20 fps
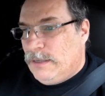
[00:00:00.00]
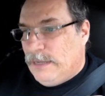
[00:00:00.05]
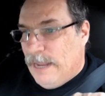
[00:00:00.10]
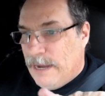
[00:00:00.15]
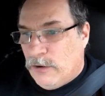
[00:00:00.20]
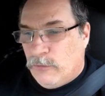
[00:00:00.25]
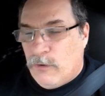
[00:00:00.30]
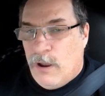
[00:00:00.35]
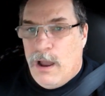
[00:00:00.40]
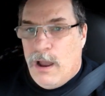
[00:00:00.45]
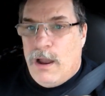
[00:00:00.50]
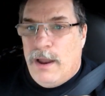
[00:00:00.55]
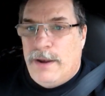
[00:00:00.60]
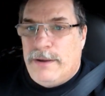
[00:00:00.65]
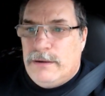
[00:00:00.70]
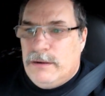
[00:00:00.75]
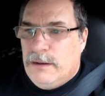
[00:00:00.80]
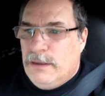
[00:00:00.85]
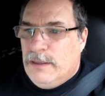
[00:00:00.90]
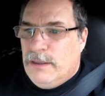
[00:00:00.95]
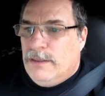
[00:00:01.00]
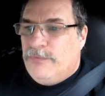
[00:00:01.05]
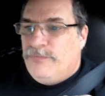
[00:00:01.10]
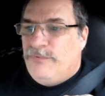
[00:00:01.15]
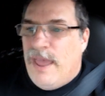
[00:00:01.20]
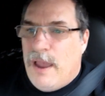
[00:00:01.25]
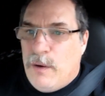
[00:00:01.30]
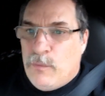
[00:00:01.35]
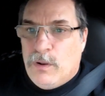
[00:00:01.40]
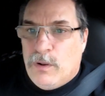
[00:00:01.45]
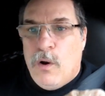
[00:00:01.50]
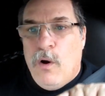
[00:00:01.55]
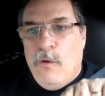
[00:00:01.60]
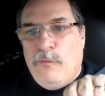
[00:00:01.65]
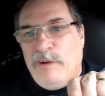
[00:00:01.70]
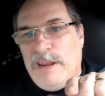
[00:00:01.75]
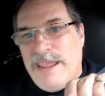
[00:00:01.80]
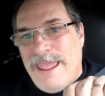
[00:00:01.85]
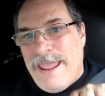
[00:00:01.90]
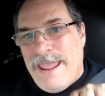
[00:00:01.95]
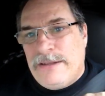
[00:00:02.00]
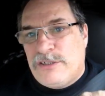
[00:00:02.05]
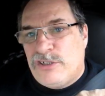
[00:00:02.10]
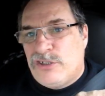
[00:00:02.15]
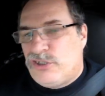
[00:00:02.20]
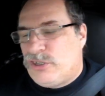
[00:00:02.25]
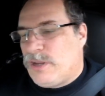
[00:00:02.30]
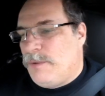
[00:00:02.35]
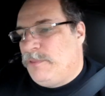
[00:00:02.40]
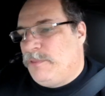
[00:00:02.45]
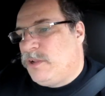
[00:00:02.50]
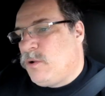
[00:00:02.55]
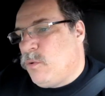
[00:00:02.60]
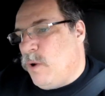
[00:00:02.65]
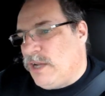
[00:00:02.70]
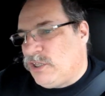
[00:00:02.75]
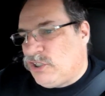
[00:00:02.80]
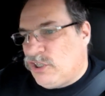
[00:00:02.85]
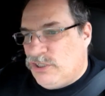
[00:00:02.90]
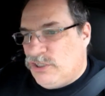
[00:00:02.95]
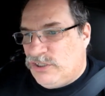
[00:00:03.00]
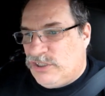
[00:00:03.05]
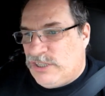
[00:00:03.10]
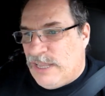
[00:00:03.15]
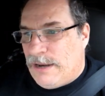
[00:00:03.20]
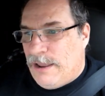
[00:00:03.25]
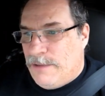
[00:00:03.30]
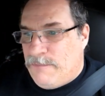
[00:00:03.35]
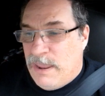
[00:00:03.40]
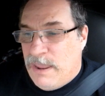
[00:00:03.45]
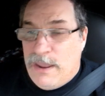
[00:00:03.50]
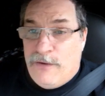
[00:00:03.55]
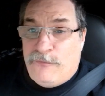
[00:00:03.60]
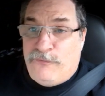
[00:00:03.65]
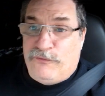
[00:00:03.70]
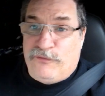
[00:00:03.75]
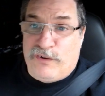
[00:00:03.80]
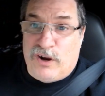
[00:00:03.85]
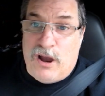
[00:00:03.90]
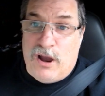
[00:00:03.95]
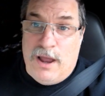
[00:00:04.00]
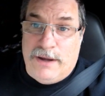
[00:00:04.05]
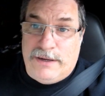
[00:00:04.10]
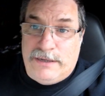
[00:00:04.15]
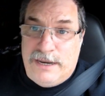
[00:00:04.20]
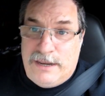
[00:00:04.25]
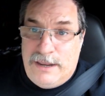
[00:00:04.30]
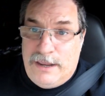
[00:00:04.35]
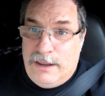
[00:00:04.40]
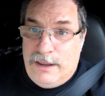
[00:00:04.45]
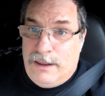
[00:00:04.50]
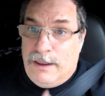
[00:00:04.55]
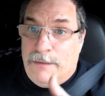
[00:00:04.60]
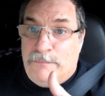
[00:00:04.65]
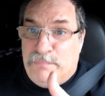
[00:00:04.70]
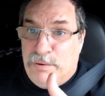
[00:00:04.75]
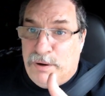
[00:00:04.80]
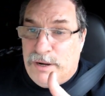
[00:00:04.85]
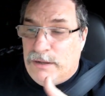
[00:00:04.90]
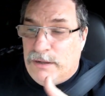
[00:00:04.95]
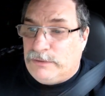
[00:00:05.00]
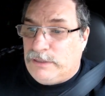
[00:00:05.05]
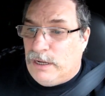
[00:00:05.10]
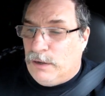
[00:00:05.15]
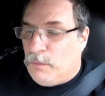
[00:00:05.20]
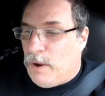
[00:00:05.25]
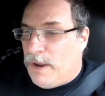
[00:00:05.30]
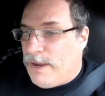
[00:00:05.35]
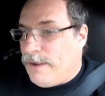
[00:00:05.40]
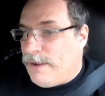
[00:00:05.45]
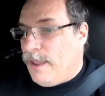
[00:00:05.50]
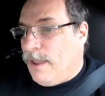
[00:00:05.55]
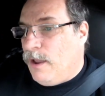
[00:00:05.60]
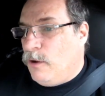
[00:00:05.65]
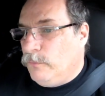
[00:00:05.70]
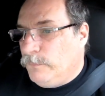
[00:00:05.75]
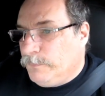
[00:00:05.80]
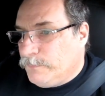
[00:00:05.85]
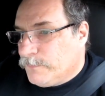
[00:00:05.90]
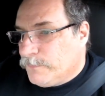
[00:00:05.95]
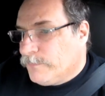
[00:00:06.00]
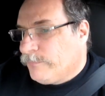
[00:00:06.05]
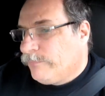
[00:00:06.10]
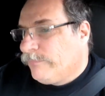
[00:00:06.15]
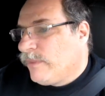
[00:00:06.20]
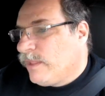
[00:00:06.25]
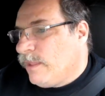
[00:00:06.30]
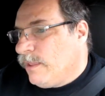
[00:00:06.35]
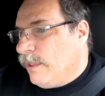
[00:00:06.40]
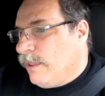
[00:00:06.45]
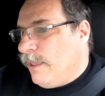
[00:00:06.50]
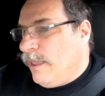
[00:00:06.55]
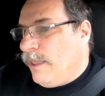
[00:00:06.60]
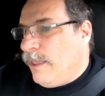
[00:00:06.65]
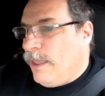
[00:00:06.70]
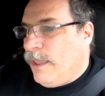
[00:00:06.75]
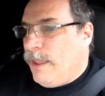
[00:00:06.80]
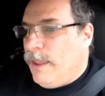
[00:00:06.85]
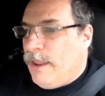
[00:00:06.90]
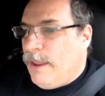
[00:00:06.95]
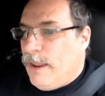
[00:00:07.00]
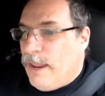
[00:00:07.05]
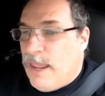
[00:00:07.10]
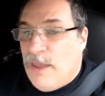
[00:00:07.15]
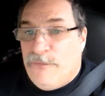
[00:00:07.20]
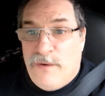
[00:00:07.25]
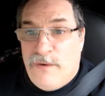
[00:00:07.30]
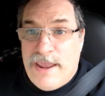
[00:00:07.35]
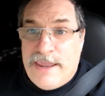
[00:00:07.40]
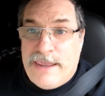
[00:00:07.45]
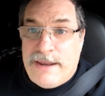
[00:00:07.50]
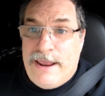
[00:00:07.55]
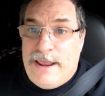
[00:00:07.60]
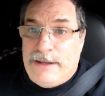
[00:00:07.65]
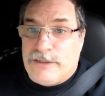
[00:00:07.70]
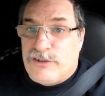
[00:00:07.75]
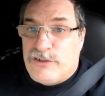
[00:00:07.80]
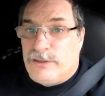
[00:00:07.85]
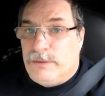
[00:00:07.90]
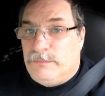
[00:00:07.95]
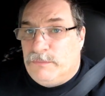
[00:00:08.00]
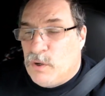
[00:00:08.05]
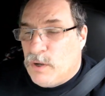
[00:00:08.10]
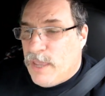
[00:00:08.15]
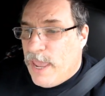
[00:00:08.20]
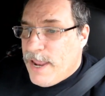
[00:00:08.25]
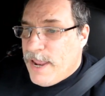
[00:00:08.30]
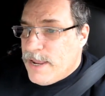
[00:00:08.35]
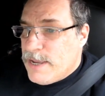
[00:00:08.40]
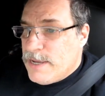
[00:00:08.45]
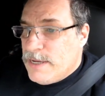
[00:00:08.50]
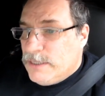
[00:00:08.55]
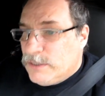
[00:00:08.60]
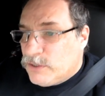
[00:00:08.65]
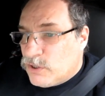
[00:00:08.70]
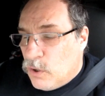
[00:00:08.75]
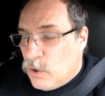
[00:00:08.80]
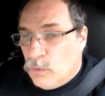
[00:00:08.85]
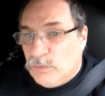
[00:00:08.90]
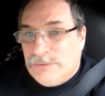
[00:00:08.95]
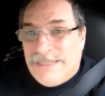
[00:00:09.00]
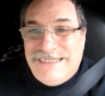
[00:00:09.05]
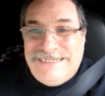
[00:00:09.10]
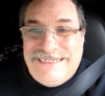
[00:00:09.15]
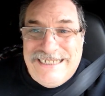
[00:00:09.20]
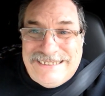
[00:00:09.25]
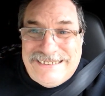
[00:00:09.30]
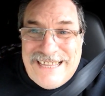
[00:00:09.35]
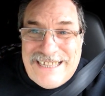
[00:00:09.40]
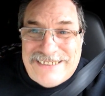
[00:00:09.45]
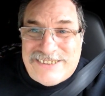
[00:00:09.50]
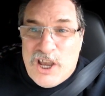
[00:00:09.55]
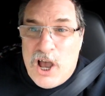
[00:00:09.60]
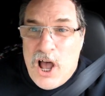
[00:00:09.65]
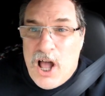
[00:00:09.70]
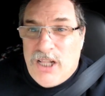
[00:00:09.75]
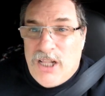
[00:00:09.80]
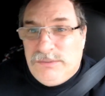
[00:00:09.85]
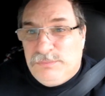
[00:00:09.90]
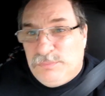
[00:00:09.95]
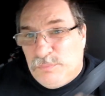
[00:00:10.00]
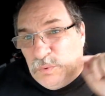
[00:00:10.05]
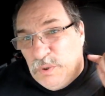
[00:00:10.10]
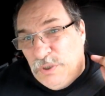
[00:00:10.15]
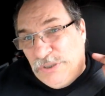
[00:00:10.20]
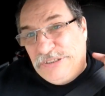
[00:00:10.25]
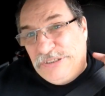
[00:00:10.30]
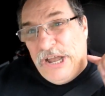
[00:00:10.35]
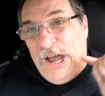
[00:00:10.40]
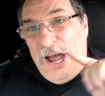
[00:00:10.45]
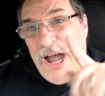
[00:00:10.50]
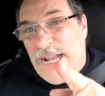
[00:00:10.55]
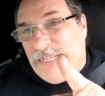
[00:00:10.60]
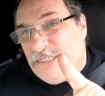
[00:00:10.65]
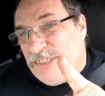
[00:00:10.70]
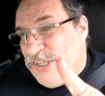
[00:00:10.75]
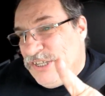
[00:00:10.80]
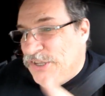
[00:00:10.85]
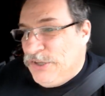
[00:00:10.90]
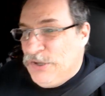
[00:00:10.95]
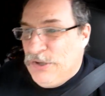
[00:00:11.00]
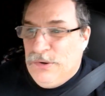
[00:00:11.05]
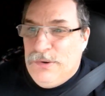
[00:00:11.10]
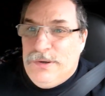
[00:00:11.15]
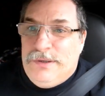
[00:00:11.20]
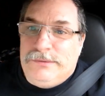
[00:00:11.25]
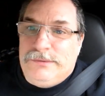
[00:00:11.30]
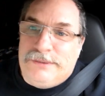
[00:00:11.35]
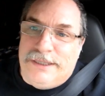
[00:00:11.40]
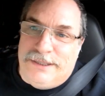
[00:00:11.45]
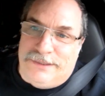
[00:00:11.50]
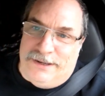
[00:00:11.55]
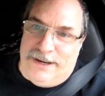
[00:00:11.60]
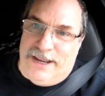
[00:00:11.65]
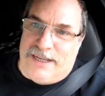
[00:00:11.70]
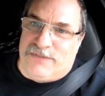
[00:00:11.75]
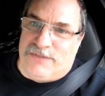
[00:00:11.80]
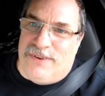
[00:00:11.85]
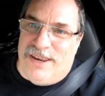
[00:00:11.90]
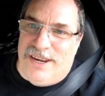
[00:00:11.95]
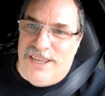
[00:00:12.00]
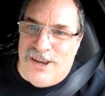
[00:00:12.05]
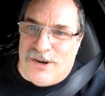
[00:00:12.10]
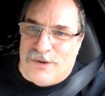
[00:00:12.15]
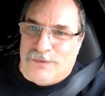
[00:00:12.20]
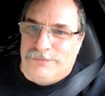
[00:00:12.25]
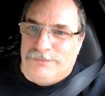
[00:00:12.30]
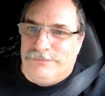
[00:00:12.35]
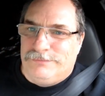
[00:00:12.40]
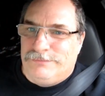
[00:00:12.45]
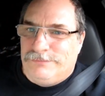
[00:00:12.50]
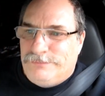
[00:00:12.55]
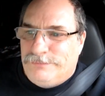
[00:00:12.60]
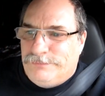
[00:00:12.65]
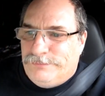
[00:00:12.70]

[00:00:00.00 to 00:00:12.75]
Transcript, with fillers: later on that will hopefully answer some of the questions that I may have forgotten to put out there right now and if I can answer them, okay? So that's it, that's all. We'll talk to you in the next video.